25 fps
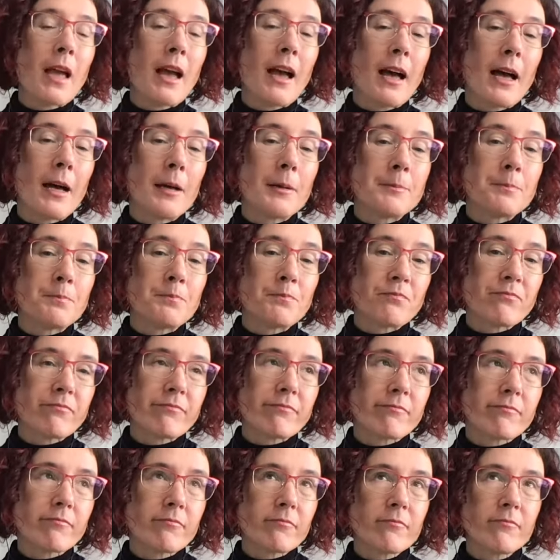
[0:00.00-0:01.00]
Um,
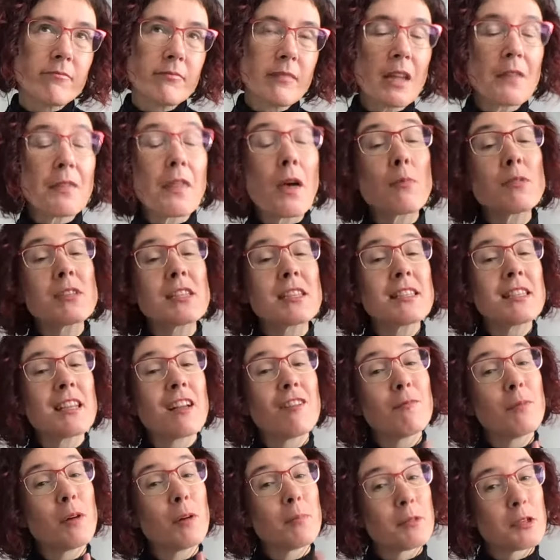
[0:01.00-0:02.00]
that was a
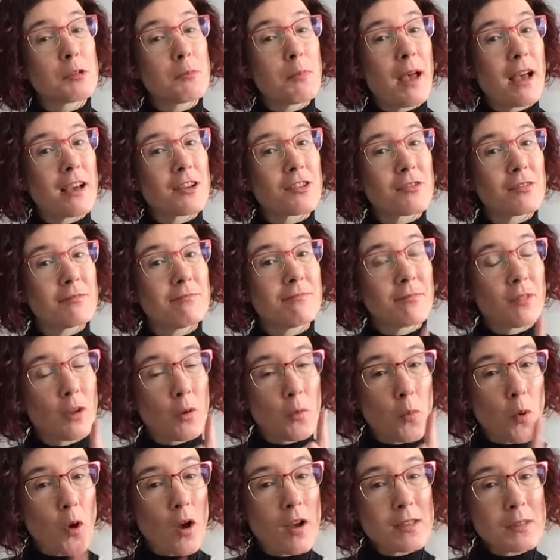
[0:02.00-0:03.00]
self-published pattern.
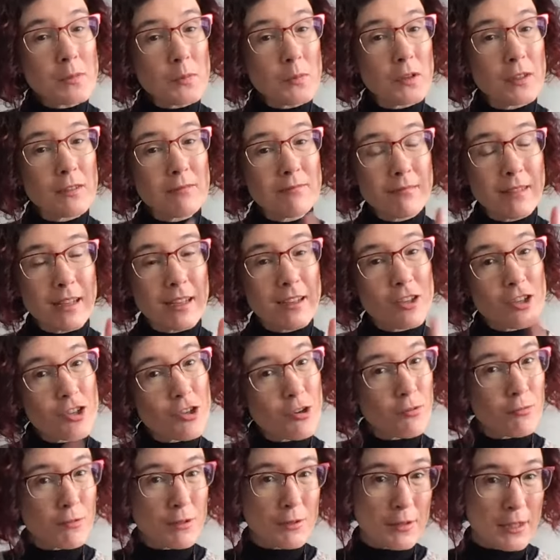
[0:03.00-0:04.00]
There was one in
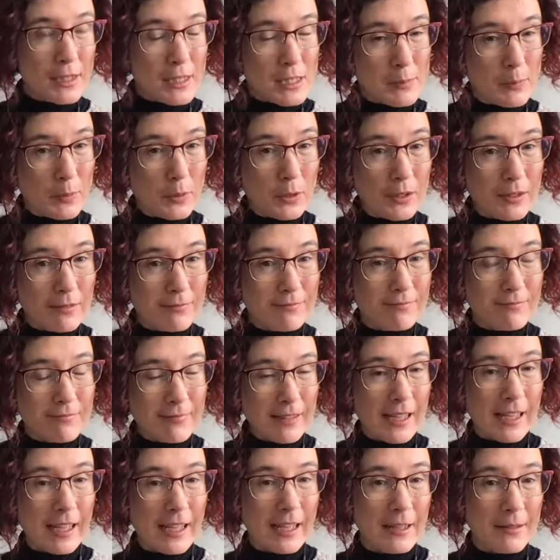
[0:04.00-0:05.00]
Short Row Knits book
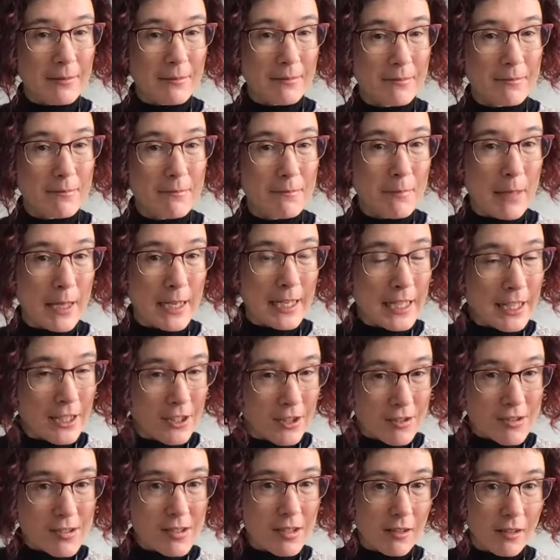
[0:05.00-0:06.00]
um, many
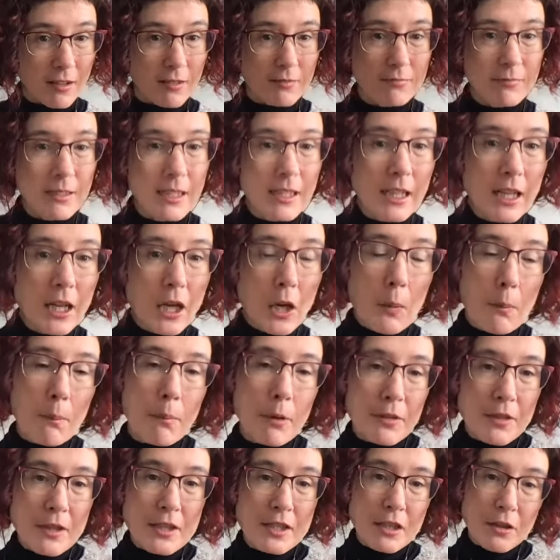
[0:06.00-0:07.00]
years ago,
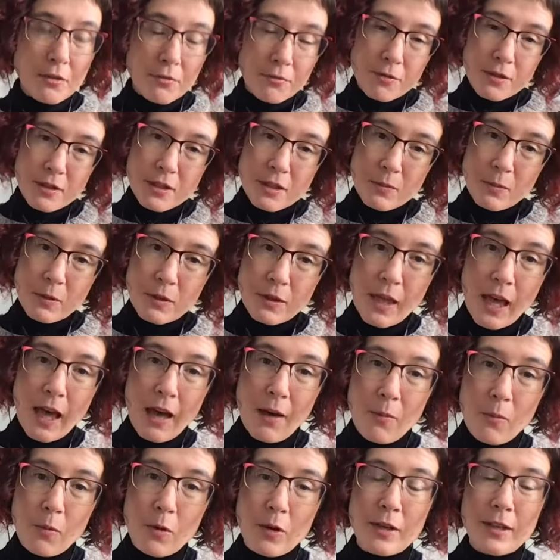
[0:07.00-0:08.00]
but the difference with
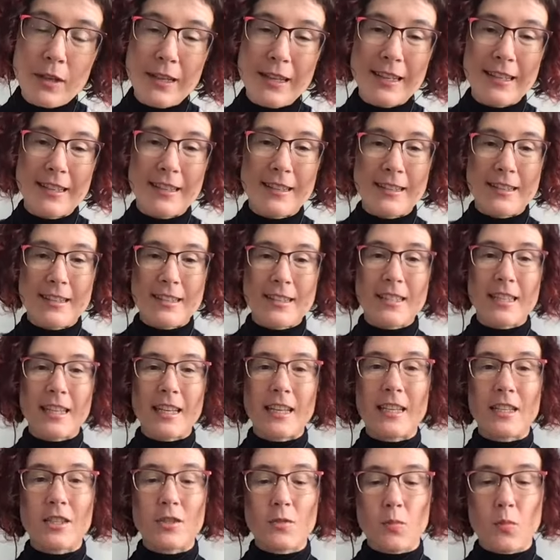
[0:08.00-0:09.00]
that one is
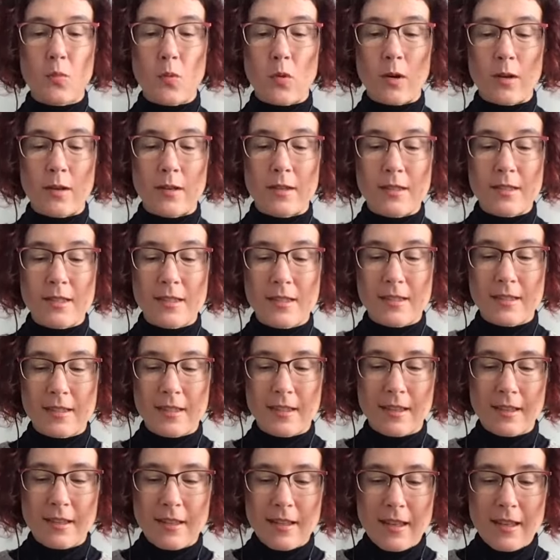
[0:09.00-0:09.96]
it was